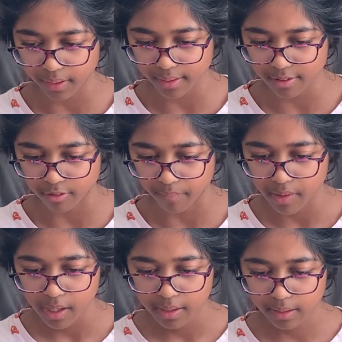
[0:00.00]
next to him,
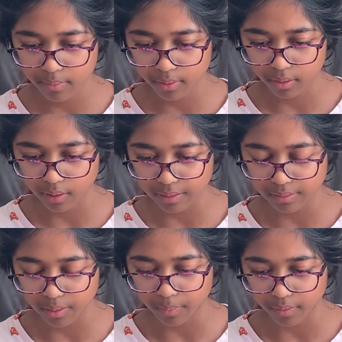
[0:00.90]
slipped a long
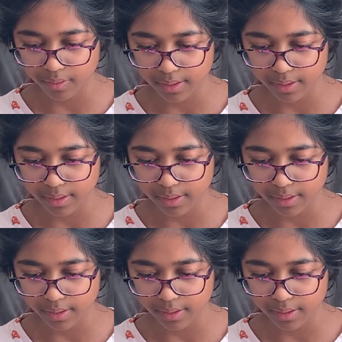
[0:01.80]
robe over